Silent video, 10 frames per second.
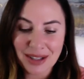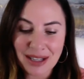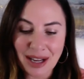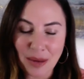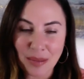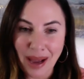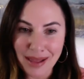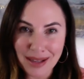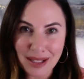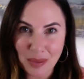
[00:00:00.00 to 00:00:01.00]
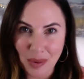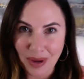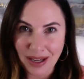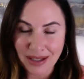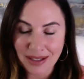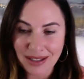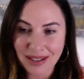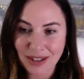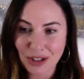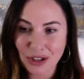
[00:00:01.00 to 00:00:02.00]
Now, by this point,
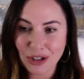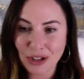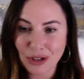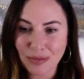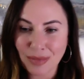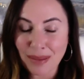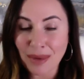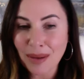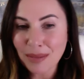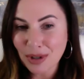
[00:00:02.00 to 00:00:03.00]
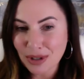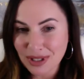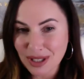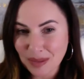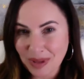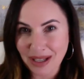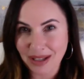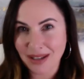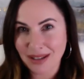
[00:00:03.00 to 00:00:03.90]
my mom couldn't speak.